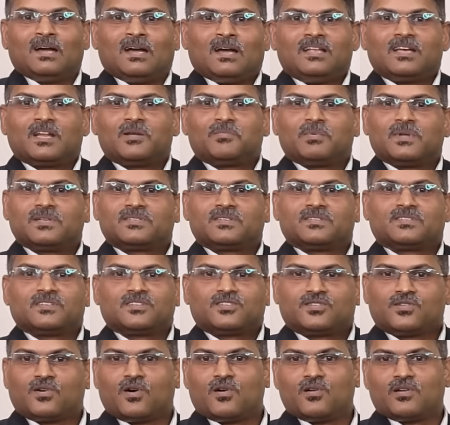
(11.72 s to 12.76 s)
LDRA places a
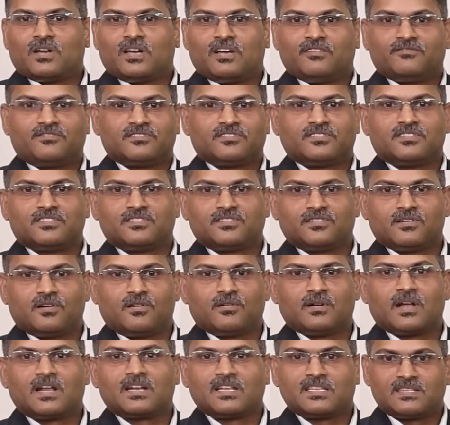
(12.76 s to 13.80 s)
strong emphasis
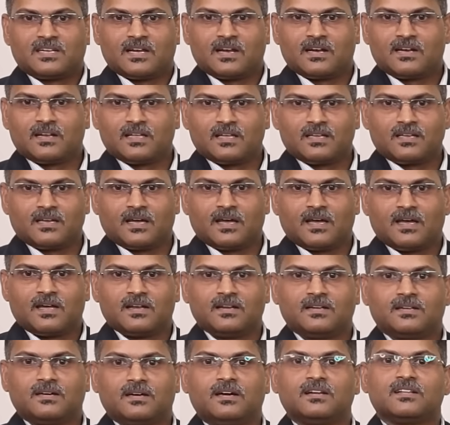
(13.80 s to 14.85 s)
on understanding
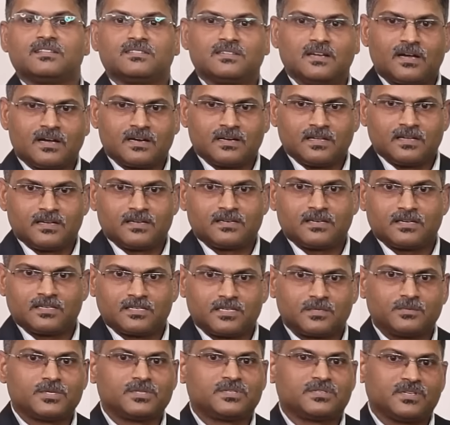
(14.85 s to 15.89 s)
and understanding
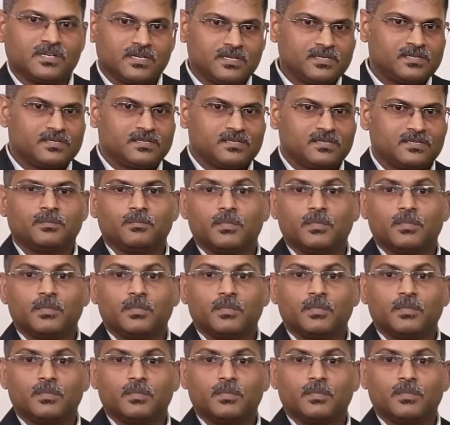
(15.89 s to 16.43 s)
customers' needs.